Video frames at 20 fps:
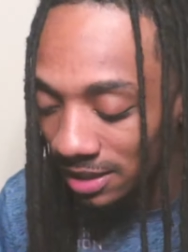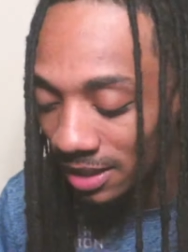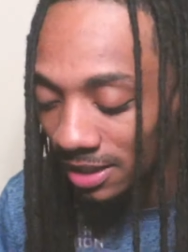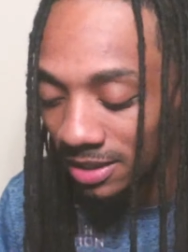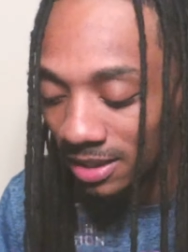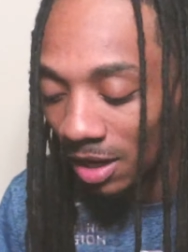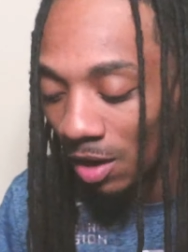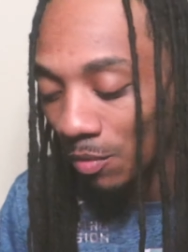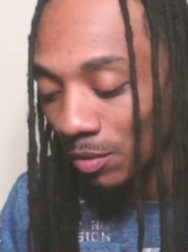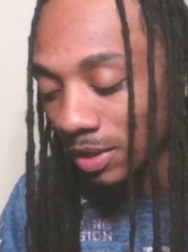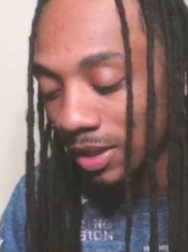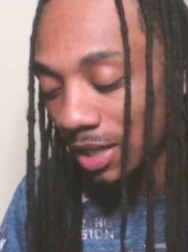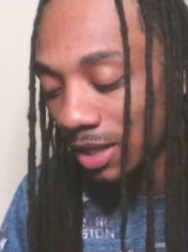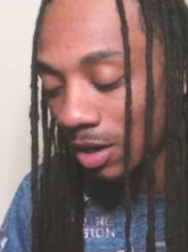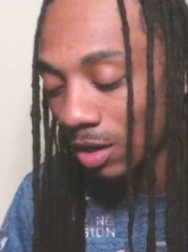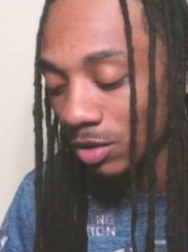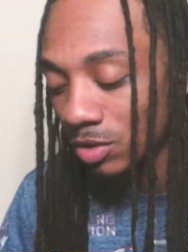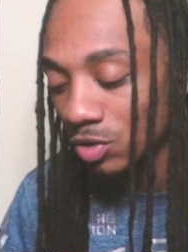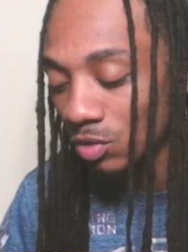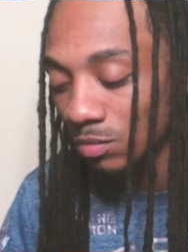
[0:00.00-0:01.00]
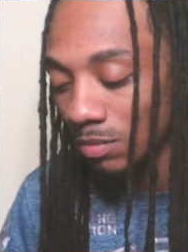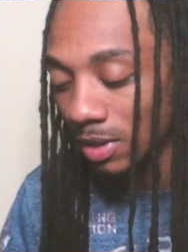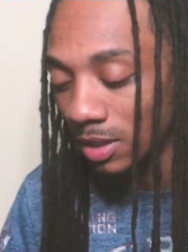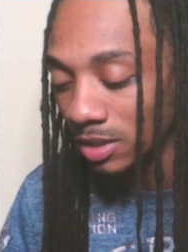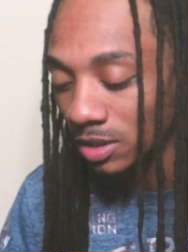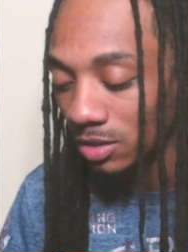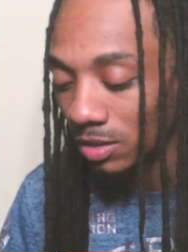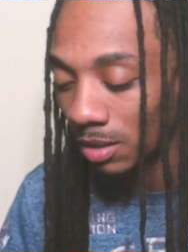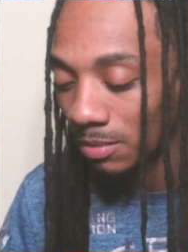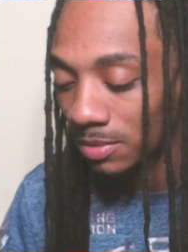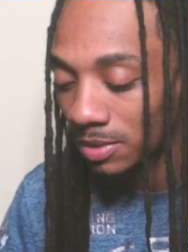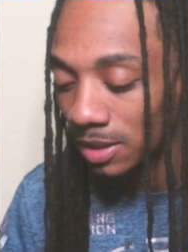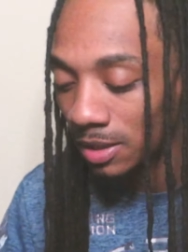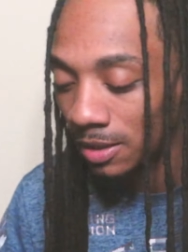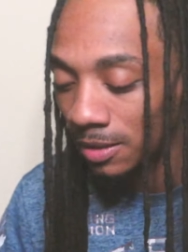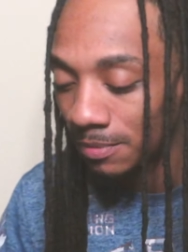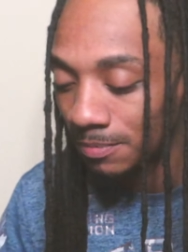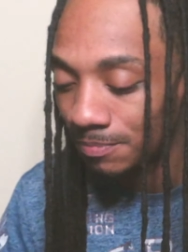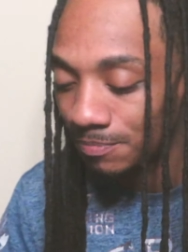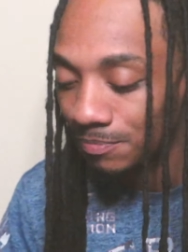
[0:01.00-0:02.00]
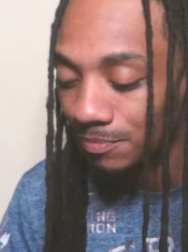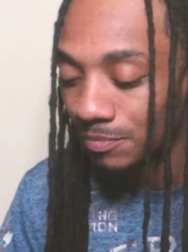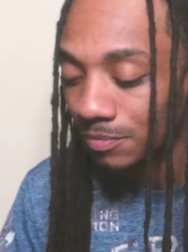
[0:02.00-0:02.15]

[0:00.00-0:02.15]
cause I don't wanna give y'all too much, you know what I'm saying?